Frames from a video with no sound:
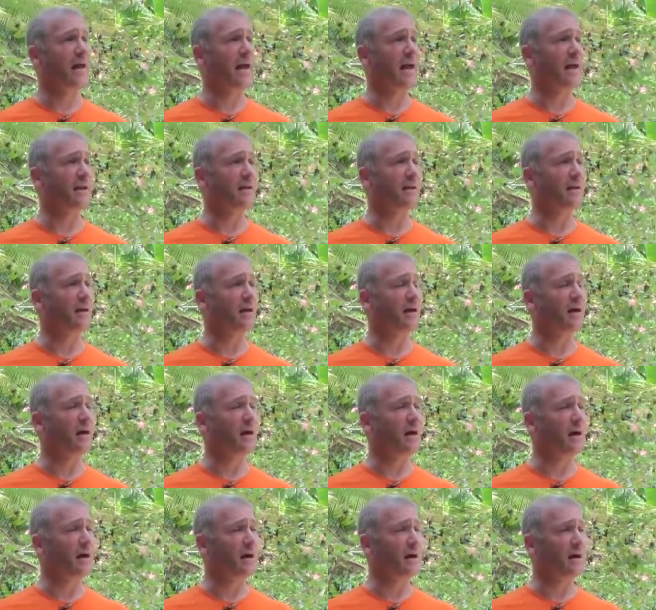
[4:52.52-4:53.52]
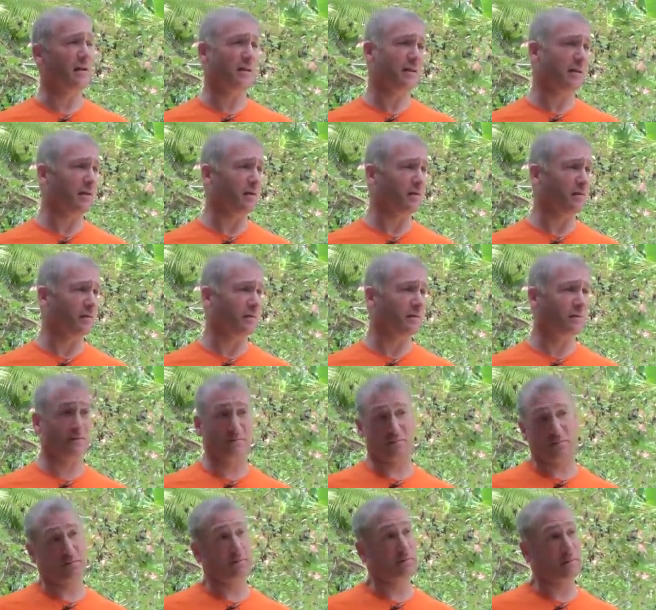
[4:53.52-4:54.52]
than uh, than
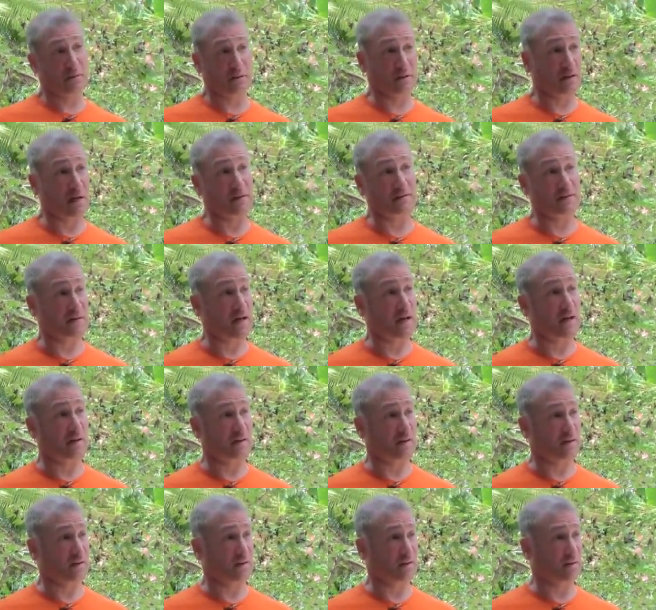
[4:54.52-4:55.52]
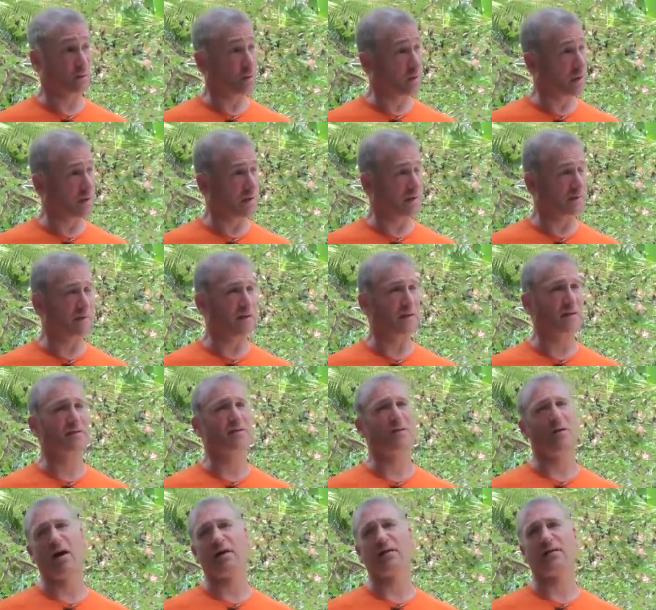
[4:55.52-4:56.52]
the lifestyle that we live in.
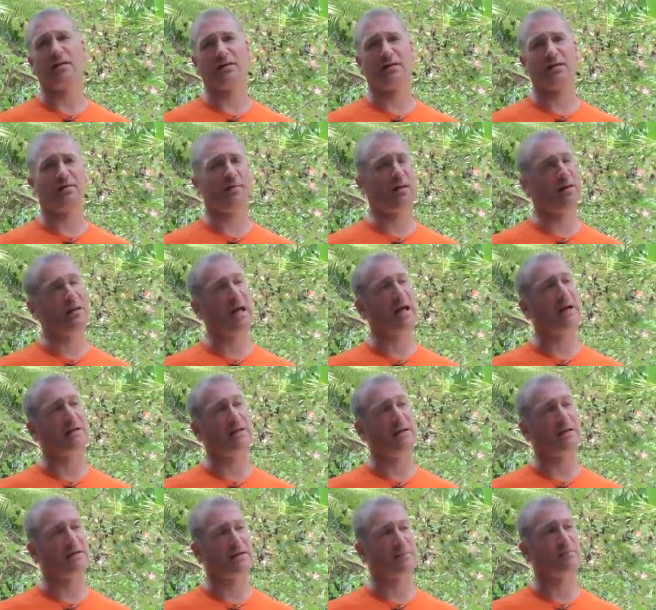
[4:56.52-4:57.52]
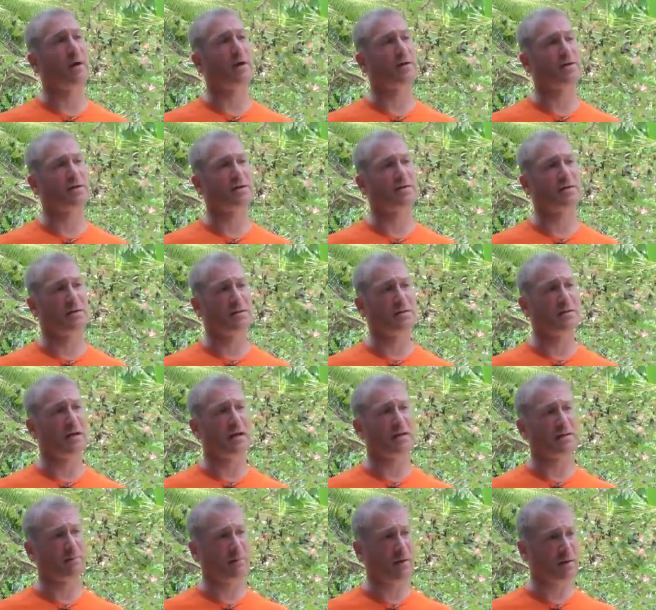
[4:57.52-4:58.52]
So I think to me that as much as the
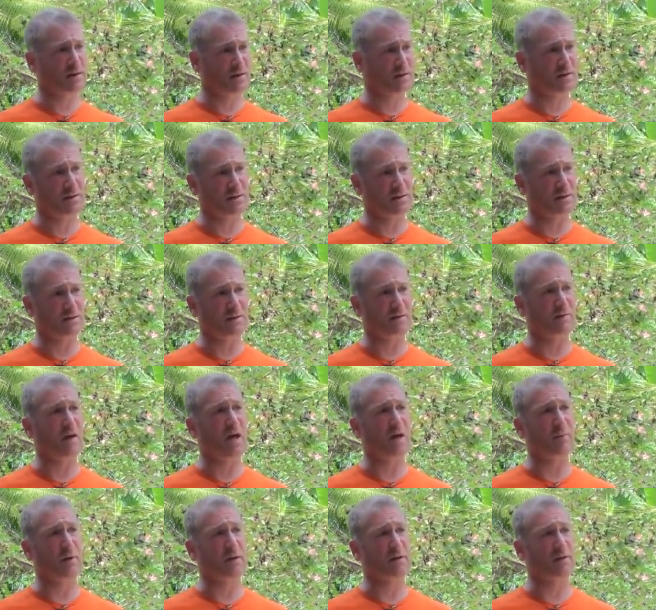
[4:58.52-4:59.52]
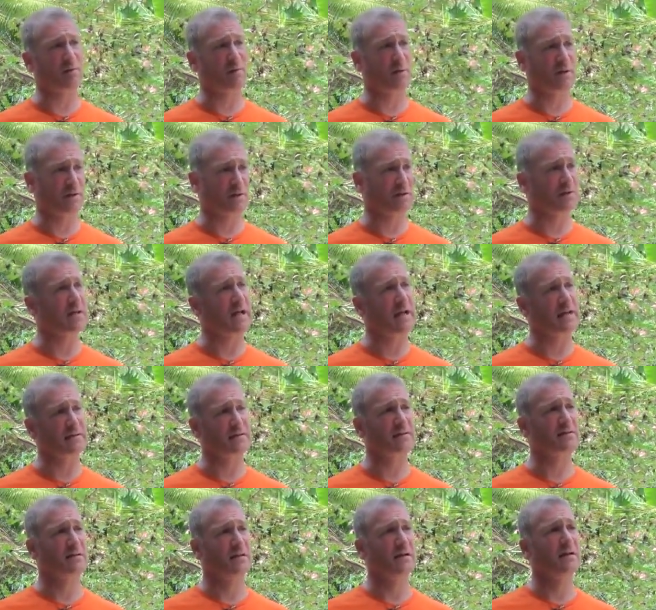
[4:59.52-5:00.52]
as much as the environmental pieces,
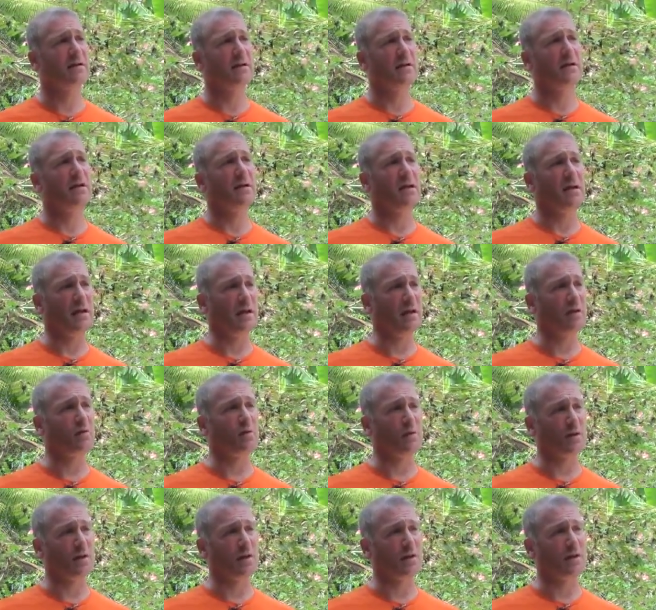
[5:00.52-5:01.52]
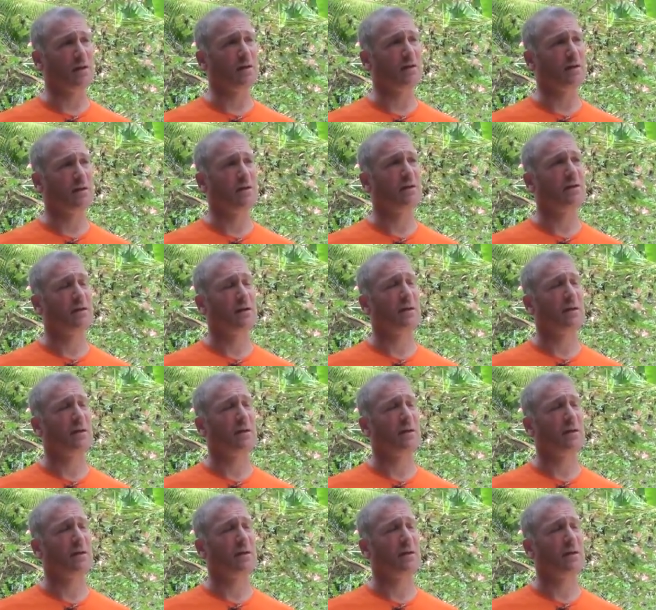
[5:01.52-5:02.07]
that's mm. equally